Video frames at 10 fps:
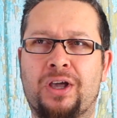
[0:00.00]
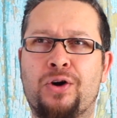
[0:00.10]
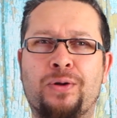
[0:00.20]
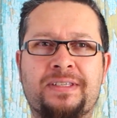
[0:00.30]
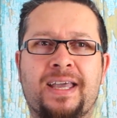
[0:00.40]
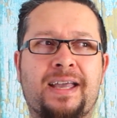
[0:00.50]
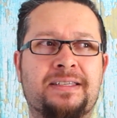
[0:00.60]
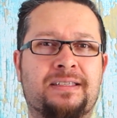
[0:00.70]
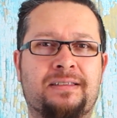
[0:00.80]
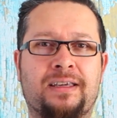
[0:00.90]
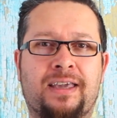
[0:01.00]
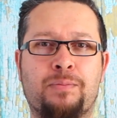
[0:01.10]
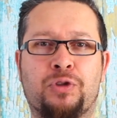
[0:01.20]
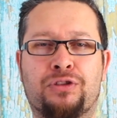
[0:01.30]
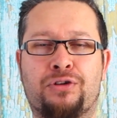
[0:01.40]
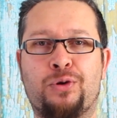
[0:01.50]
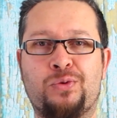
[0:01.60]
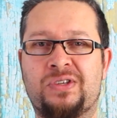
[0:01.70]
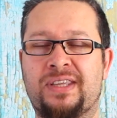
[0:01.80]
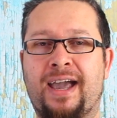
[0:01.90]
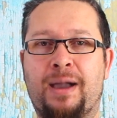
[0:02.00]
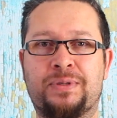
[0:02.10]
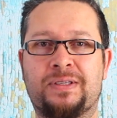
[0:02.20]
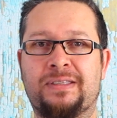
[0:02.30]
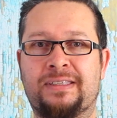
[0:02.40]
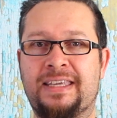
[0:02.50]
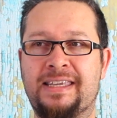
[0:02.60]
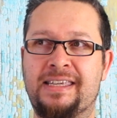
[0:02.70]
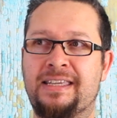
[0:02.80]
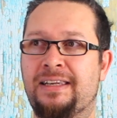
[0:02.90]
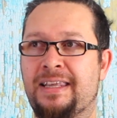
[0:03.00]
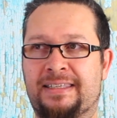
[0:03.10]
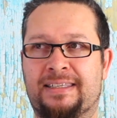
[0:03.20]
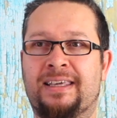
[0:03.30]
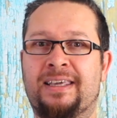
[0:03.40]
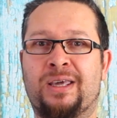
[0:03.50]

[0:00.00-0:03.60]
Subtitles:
contest the Game of Thrones absenteeness.